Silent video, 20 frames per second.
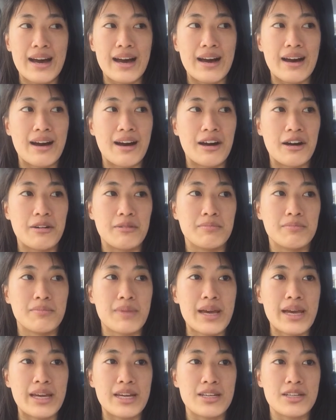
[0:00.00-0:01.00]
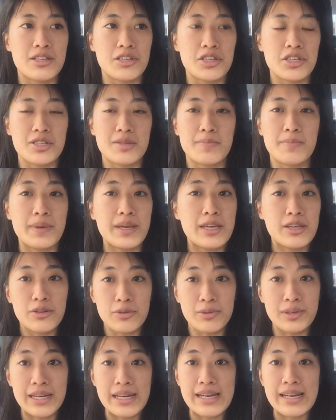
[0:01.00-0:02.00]
and just being
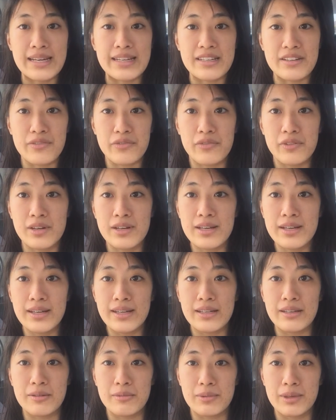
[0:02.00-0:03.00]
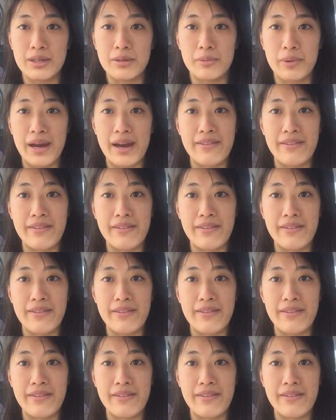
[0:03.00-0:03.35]
unique and different in a world where